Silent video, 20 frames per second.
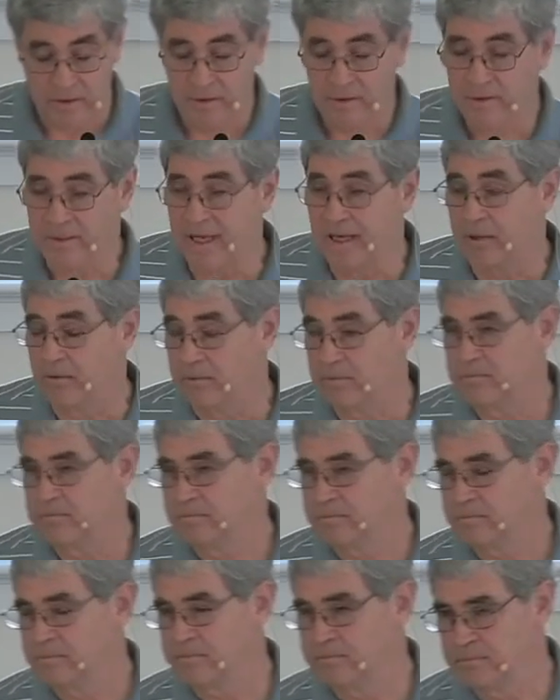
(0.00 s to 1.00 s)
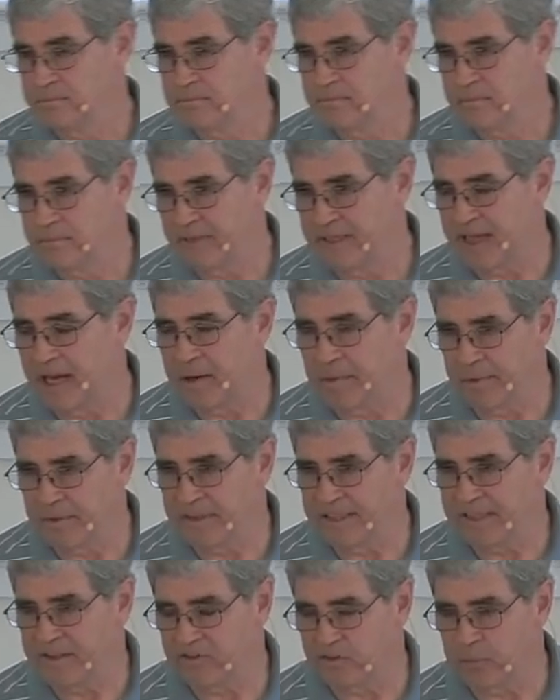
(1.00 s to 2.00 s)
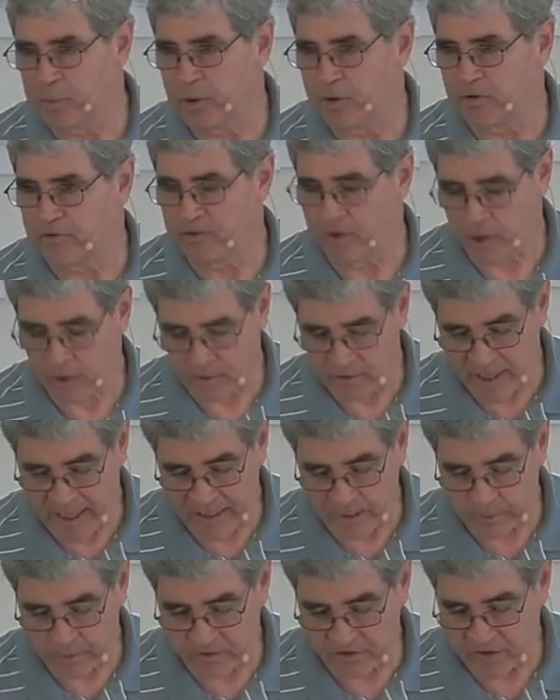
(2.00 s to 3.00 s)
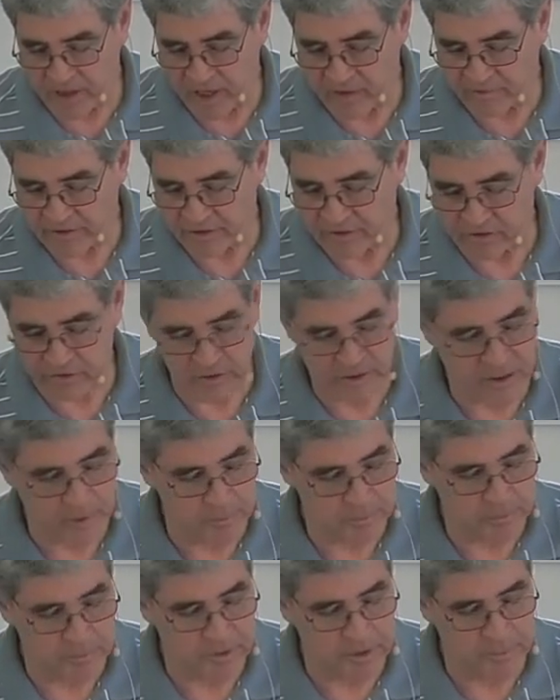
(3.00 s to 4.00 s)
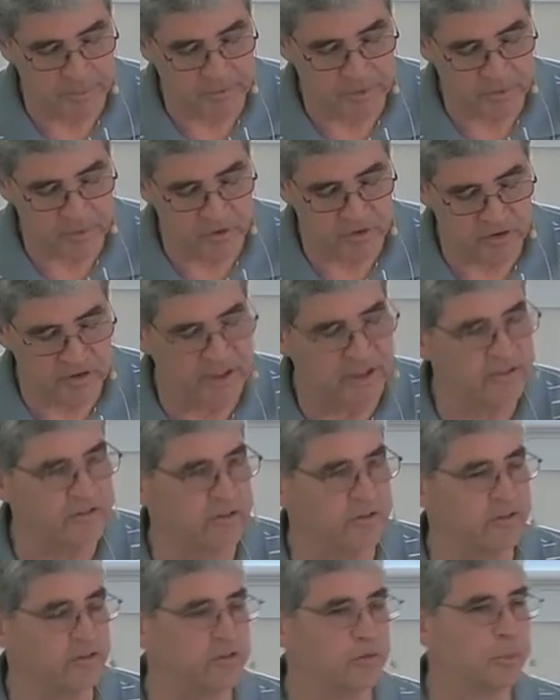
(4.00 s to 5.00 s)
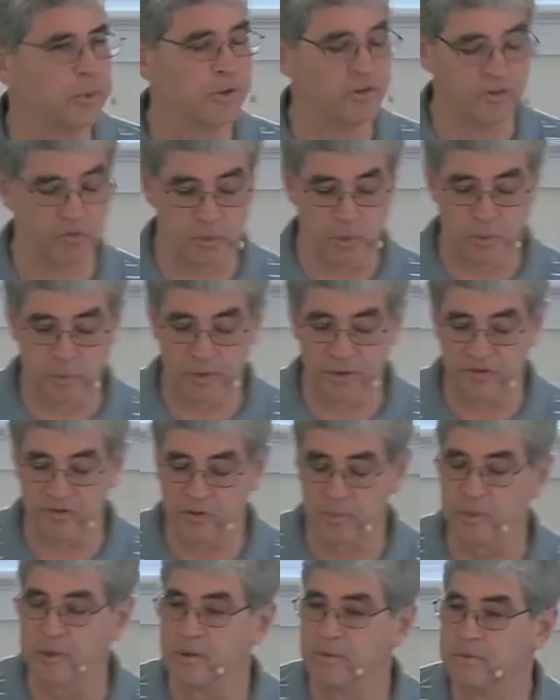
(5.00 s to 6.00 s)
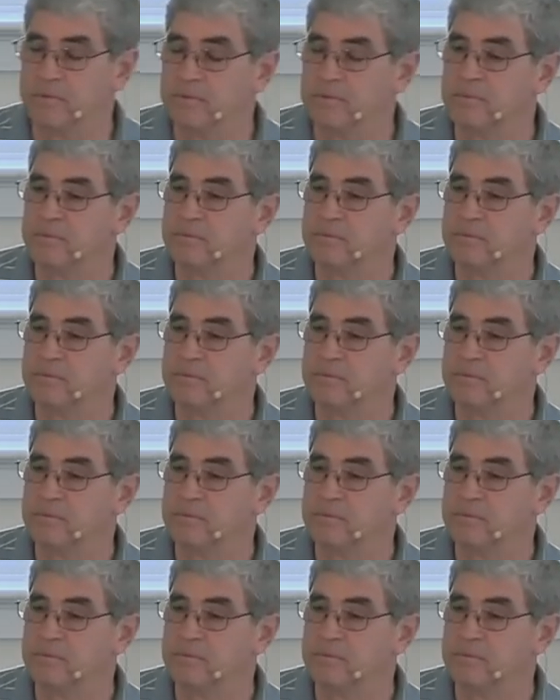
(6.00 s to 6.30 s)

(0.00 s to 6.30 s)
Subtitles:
Now, the Galileans spoke a foreign language, and obviously I'm using this as a spiritual principle.